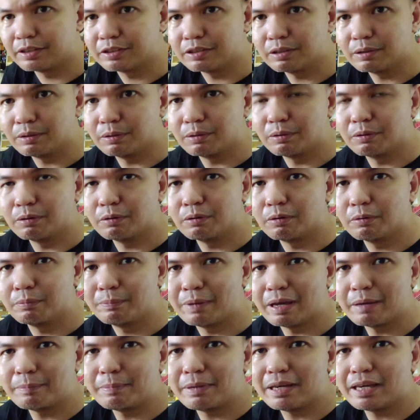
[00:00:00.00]
So
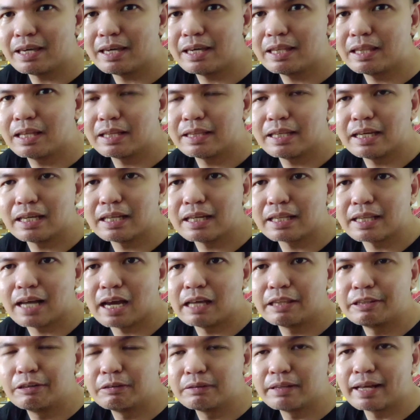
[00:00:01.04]
maybe the thing that I
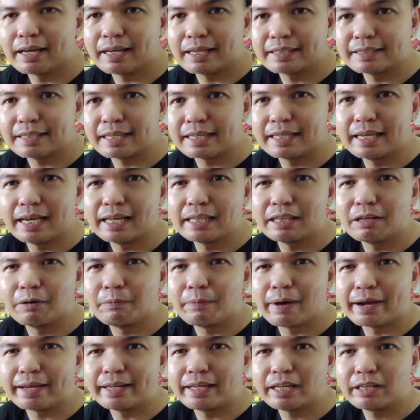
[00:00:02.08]
don't like is again the
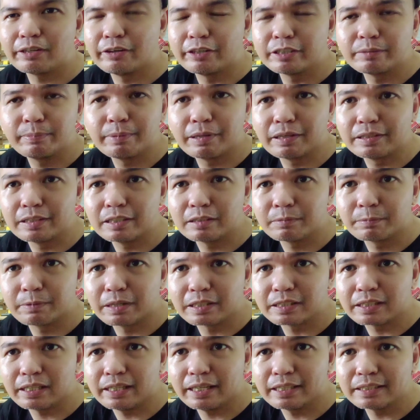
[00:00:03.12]
whining noise, because it's
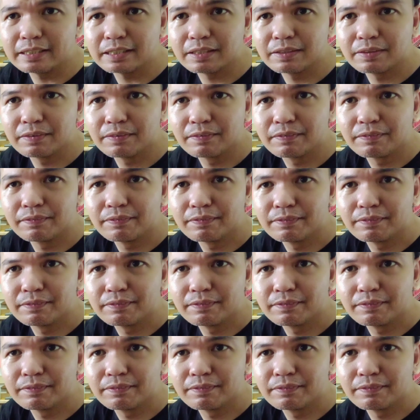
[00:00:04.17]
brushless.